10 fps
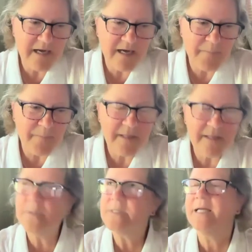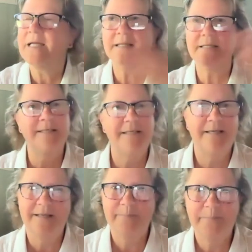um, there was like this
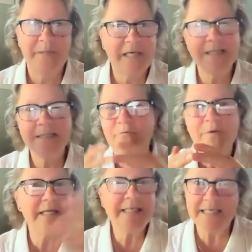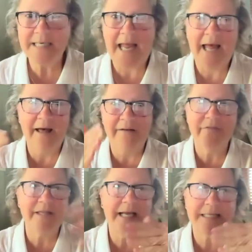because I really didn't have
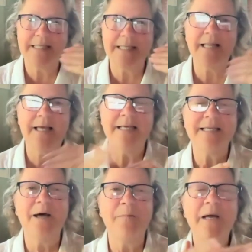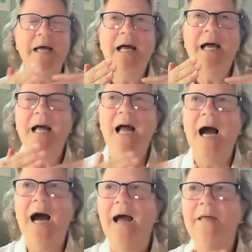the next thing lined up,
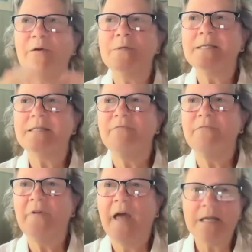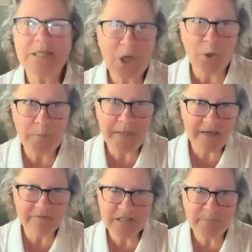there was this vast
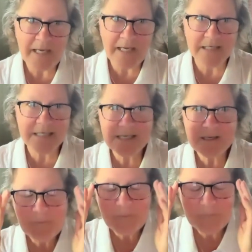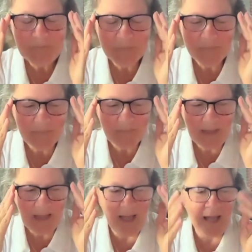opening of space.
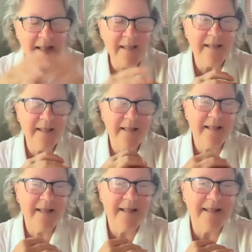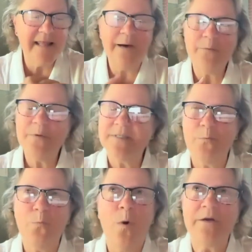And that was a
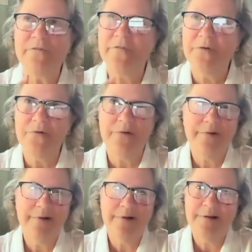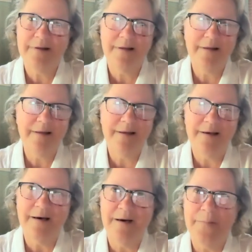wonderful
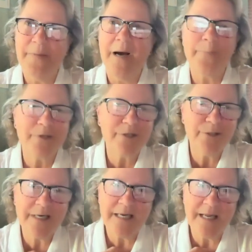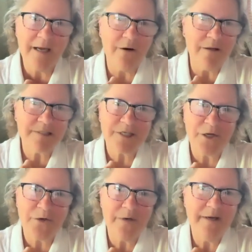um, opportunity
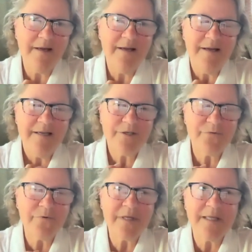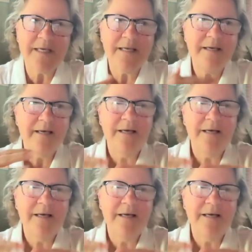also to really